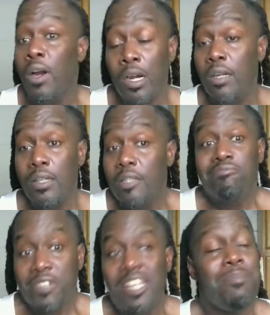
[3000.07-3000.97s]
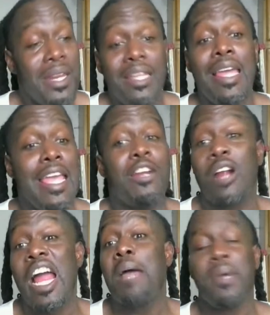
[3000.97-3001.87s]
that you are committing
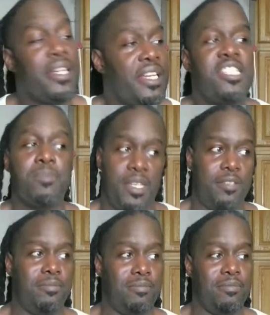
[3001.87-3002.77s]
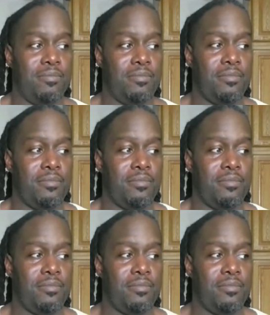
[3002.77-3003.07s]
a crime against me,